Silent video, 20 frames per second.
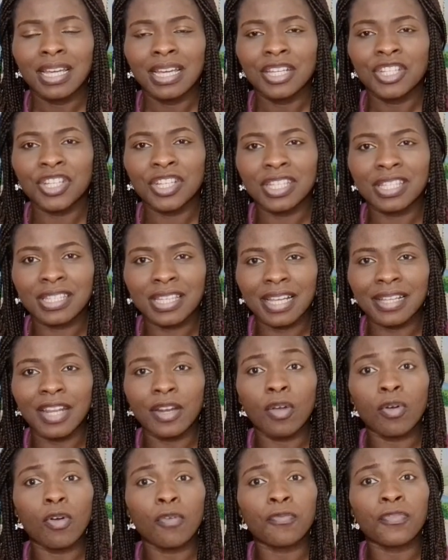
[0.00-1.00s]
She said they
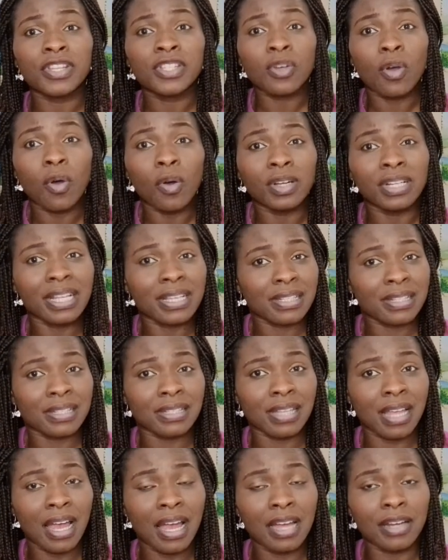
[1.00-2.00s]
no go fit
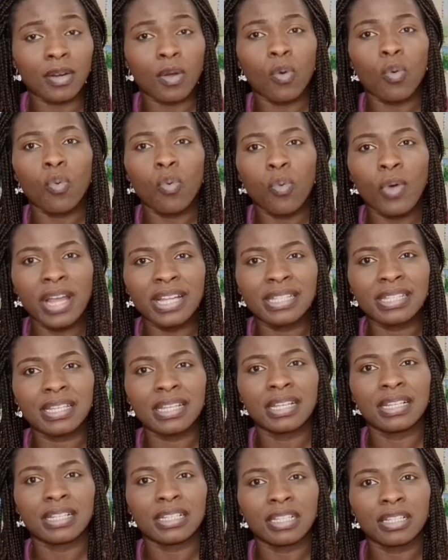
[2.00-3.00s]
understand what
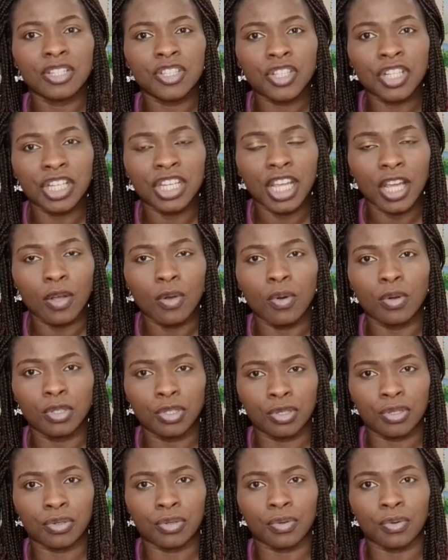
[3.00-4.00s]
she they go
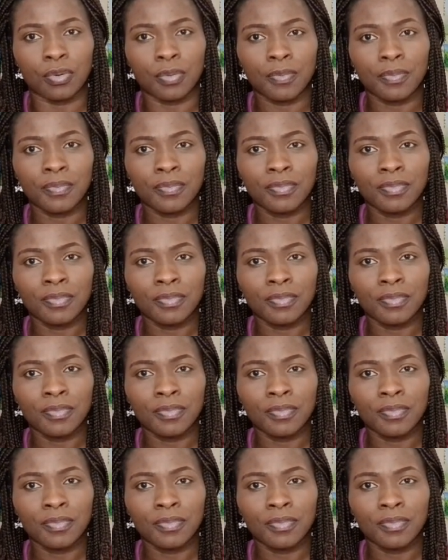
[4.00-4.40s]
through.